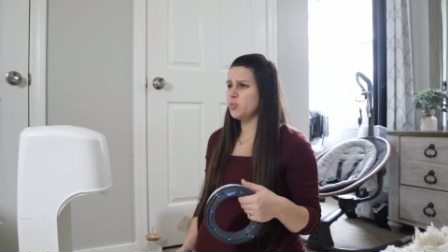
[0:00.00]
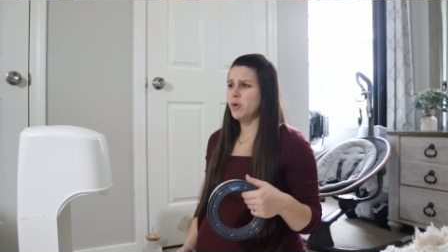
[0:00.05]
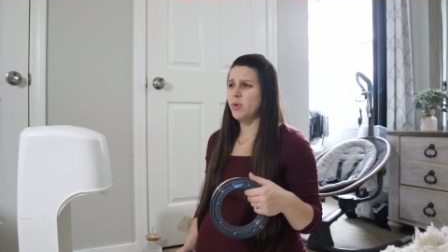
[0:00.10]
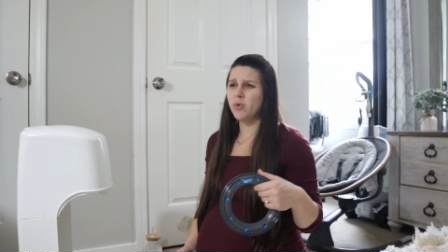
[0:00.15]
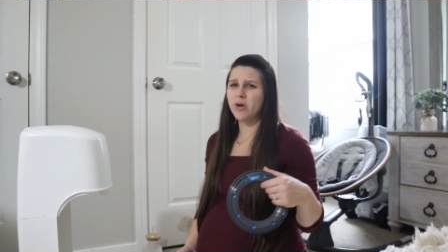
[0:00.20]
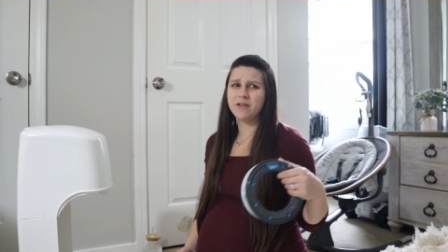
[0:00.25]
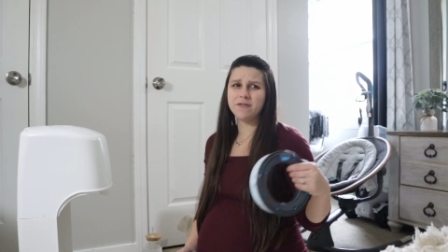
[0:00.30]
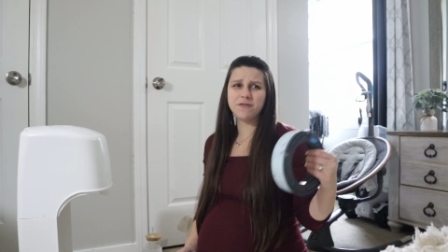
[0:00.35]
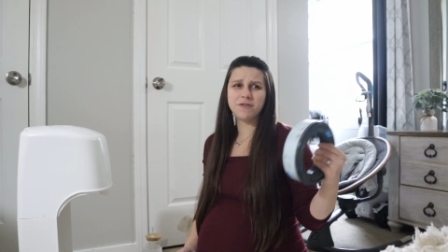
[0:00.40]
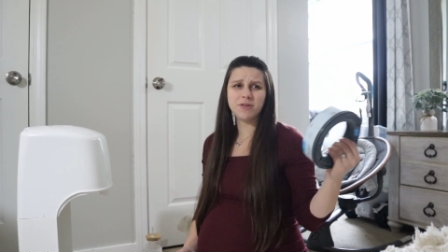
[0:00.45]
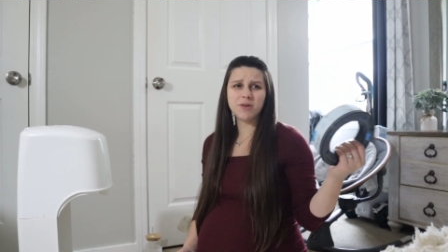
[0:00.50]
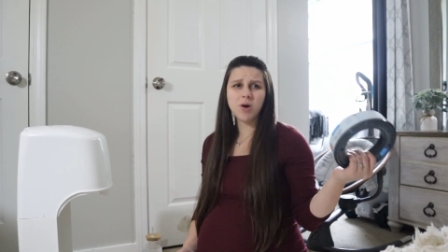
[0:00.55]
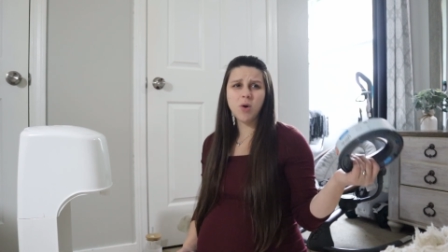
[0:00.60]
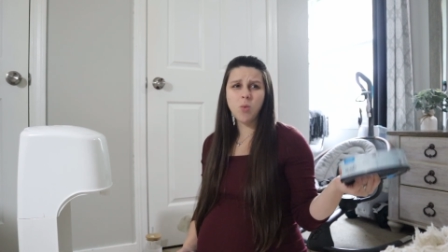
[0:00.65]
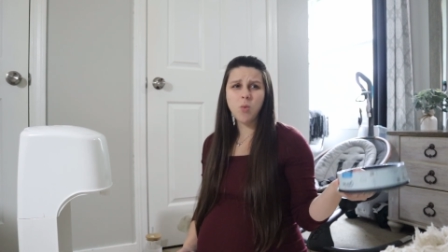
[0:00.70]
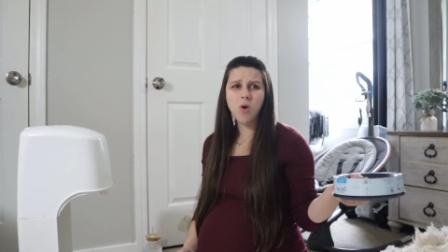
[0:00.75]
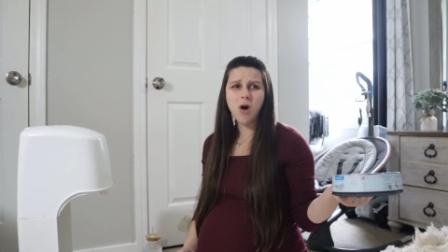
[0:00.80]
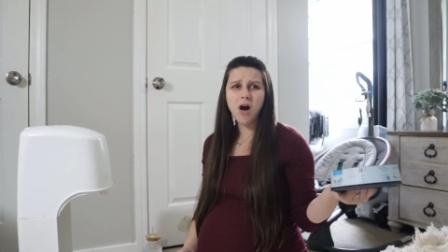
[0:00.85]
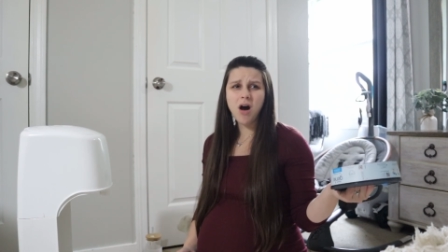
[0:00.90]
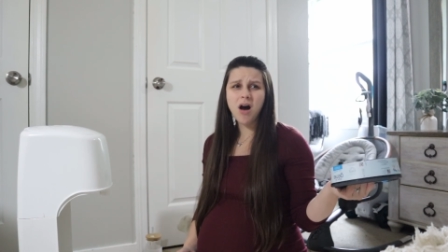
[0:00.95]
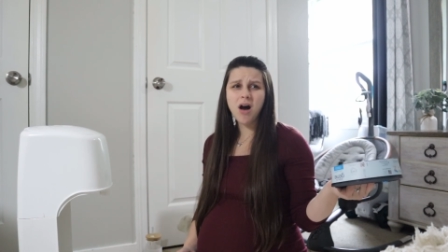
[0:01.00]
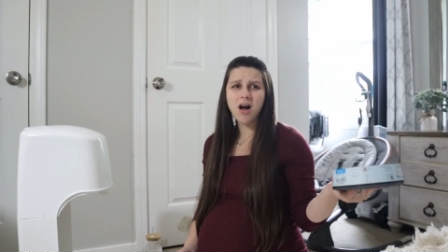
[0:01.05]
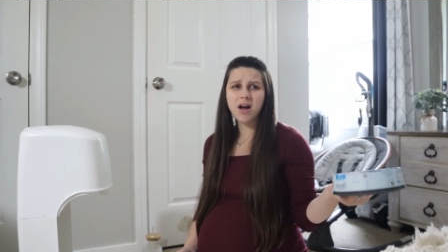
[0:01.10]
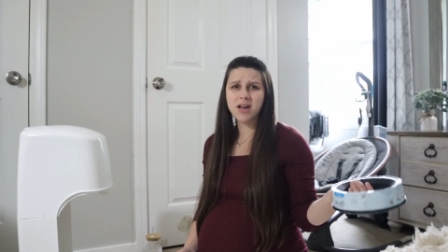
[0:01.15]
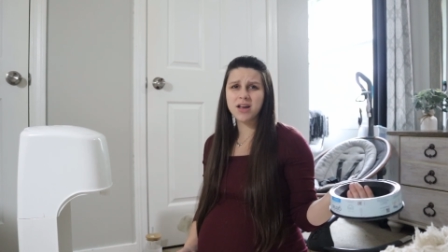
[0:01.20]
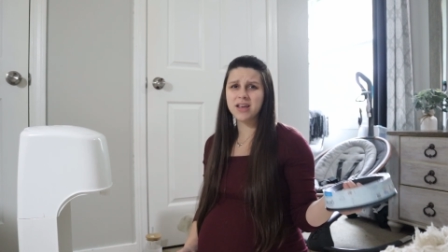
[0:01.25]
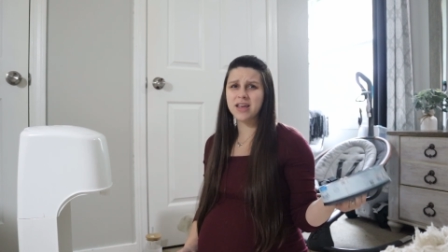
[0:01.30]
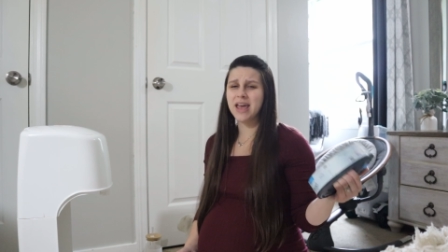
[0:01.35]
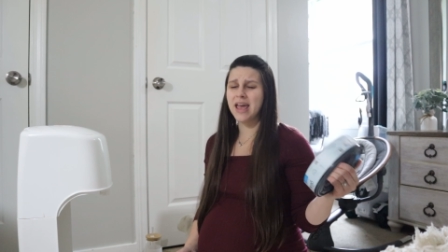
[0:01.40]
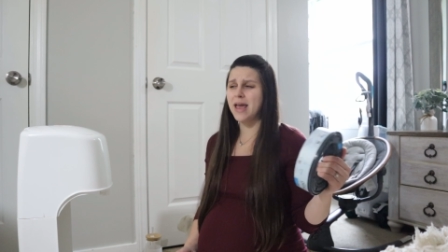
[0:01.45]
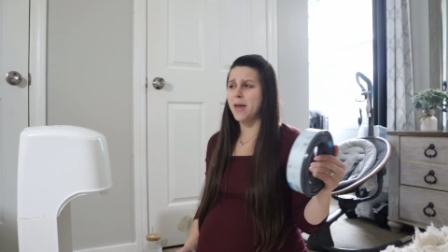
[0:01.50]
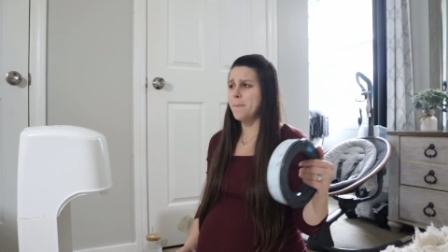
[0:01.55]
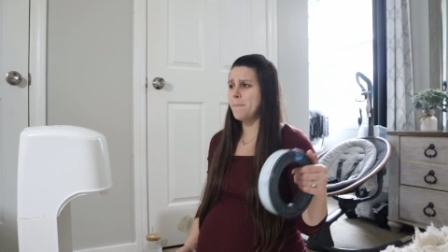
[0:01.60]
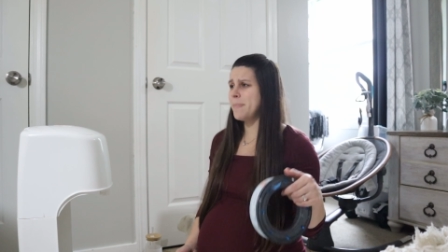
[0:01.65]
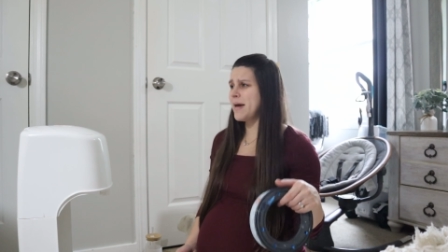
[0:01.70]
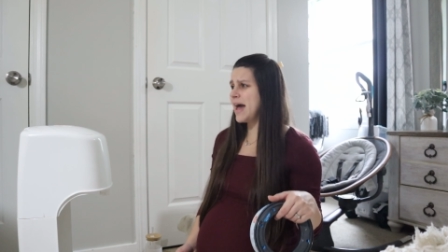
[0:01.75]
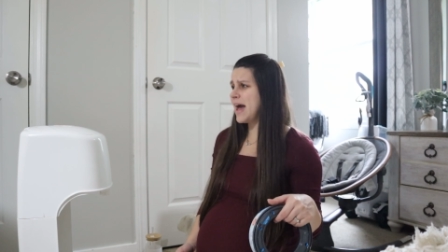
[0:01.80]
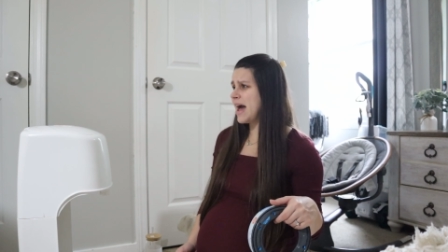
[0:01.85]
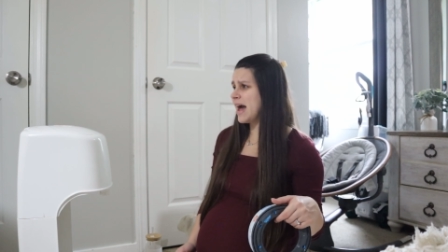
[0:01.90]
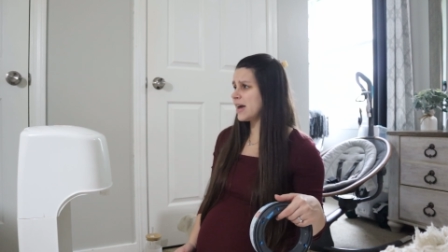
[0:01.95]
we went for a walk, came
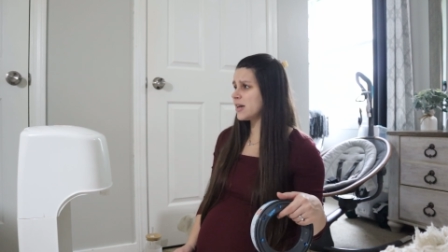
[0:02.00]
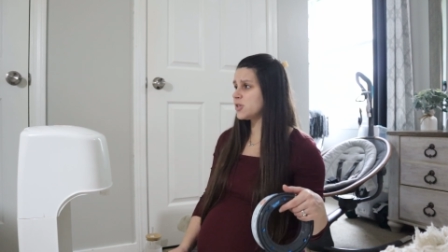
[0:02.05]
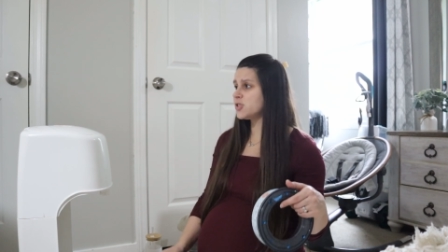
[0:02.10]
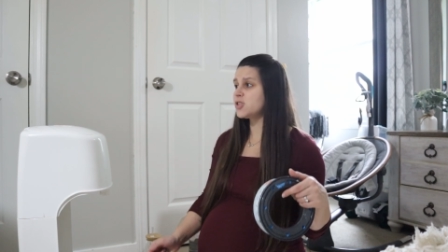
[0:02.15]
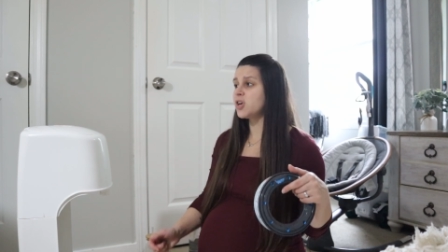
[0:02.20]
back,